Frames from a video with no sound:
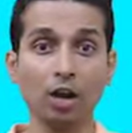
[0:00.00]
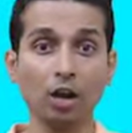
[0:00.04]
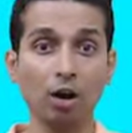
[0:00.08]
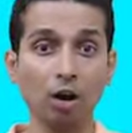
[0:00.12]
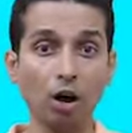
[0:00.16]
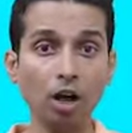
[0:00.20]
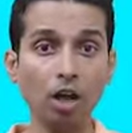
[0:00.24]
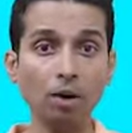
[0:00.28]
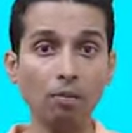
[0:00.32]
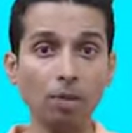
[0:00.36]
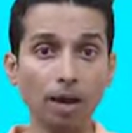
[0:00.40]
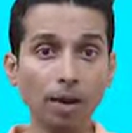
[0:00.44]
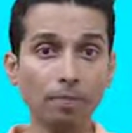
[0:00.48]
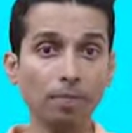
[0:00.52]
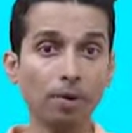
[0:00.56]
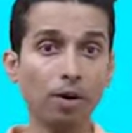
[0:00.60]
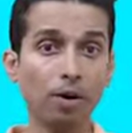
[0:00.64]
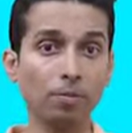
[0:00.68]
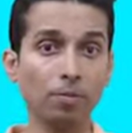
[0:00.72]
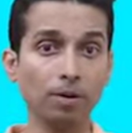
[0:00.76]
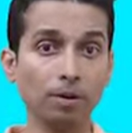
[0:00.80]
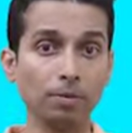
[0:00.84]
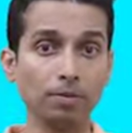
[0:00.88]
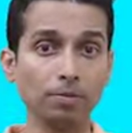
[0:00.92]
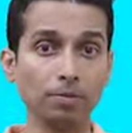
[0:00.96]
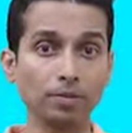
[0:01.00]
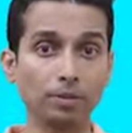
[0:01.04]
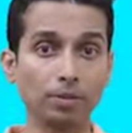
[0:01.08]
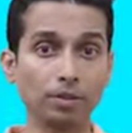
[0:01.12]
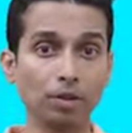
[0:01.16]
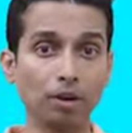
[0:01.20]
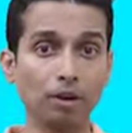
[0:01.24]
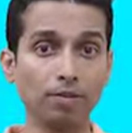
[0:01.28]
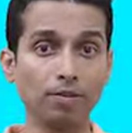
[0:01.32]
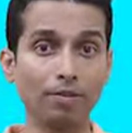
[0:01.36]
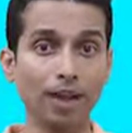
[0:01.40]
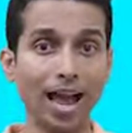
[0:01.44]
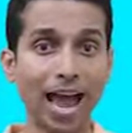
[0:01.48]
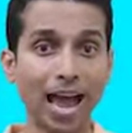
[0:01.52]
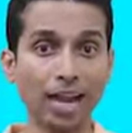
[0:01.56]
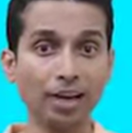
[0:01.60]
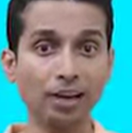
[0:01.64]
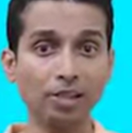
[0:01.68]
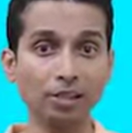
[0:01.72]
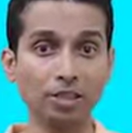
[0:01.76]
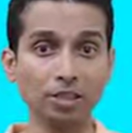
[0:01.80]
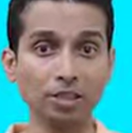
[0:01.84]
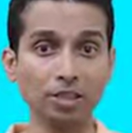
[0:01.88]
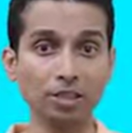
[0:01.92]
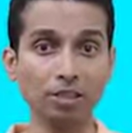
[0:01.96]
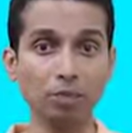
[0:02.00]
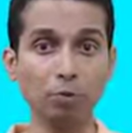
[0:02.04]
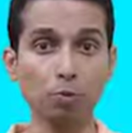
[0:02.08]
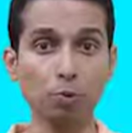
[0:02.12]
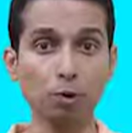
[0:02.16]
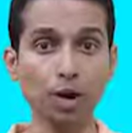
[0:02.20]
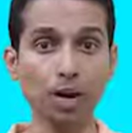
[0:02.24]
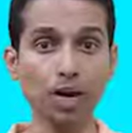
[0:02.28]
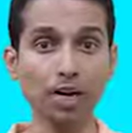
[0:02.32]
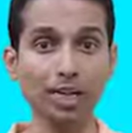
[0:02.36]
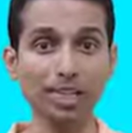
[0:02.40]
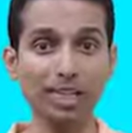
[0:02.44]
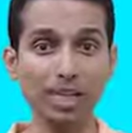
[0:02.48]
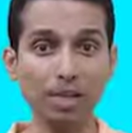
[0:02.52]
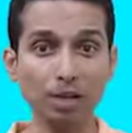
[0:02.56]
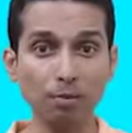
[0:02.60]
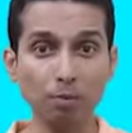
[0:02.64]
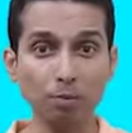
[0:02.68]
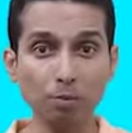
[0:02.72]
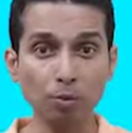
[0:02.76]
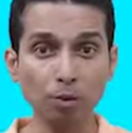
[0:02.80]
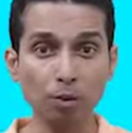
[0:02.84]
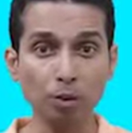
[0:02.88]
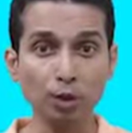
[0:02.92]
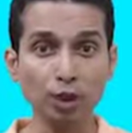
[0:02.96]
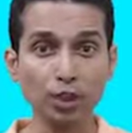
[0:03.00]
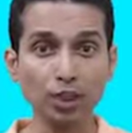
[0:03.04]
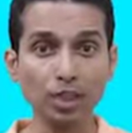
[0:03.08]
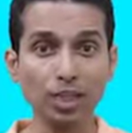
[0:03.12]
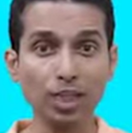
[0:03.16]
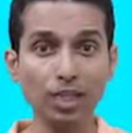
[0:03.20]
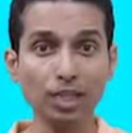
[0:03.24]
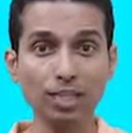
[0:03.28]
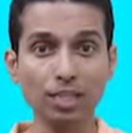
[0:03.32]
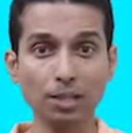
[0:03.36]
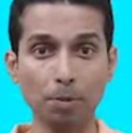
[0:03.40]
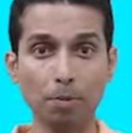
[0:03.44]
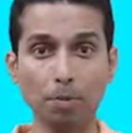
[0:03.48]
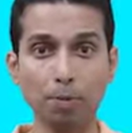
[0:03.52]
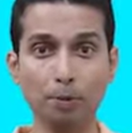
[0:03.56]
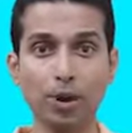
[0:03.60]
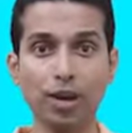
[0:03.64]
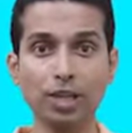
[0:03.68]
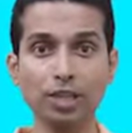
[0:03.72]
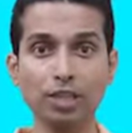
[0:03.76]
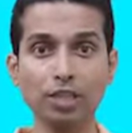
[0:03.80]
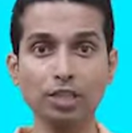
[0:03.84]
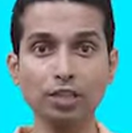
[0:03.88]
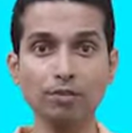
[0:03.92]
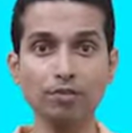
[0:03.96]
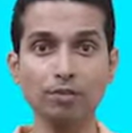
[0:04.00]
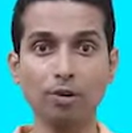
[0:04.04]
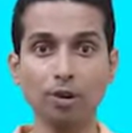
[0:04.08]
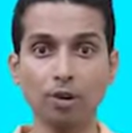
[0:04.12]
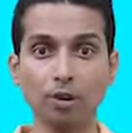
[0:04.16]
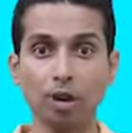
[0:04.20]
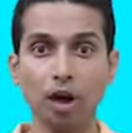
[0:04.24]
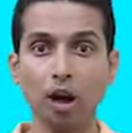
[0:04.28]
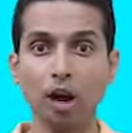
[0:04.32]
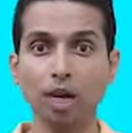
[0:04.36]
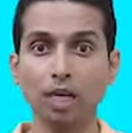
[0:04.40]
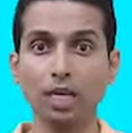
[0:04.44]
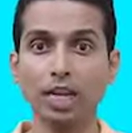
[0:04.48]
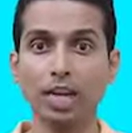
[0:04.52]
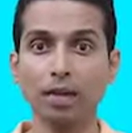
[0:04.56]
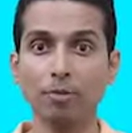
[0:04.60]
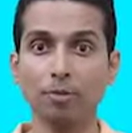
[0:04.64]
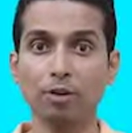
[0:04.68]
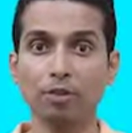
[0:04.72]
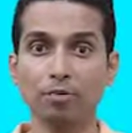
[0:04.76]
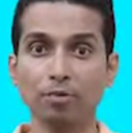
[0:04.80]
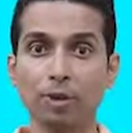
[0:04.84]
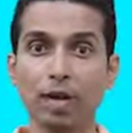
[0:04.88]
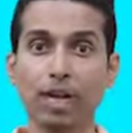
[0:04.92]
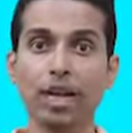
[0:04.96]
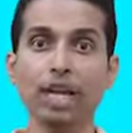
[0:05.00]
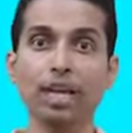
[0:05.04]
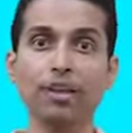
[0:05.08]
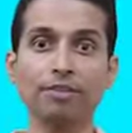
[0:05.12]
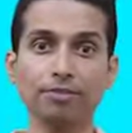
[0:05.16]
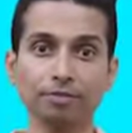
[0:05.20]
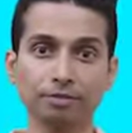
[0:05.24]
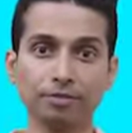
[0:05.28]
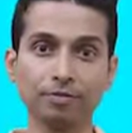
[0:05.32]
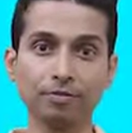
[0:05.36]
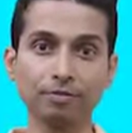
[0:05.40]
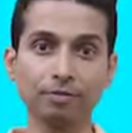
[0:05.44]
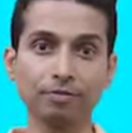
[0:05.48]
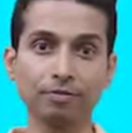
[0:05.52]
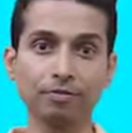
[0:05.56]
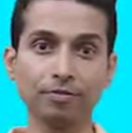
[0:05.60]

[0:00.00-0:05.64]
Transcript: All my problems of allergy were emotional suppression for a long time of my life.